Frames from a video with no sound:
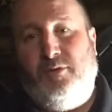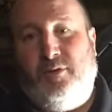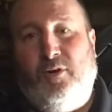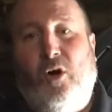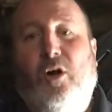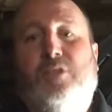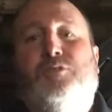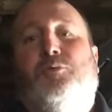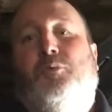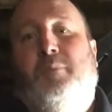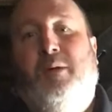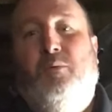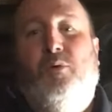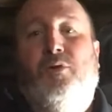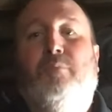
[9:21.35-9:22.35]
The cost would
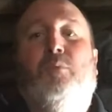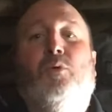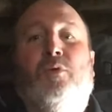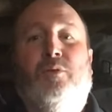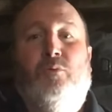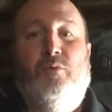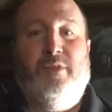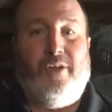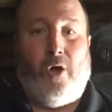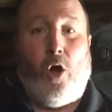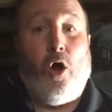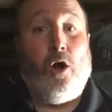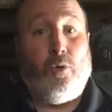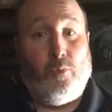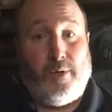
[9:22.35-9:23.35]
be worth more than what the
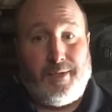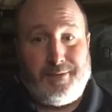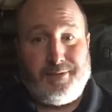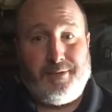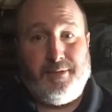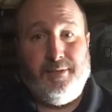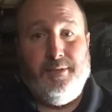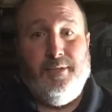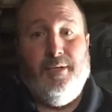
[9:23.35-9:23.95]
car was.